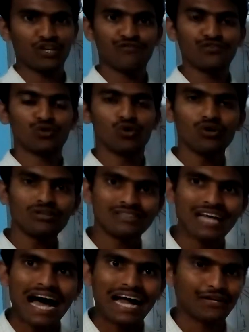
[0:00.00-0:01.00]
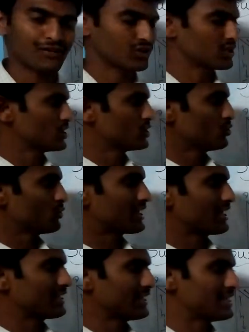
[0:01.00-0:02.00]
If you know that, you
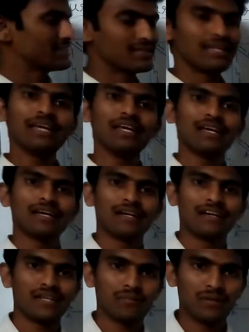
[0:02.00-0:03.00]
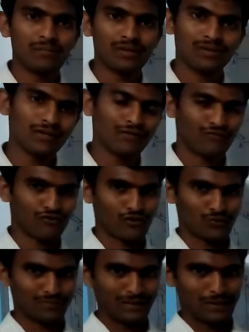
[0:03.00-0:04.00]
can easily remember the
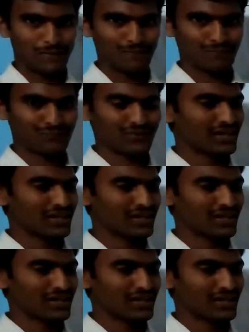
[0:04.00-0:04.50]
formula.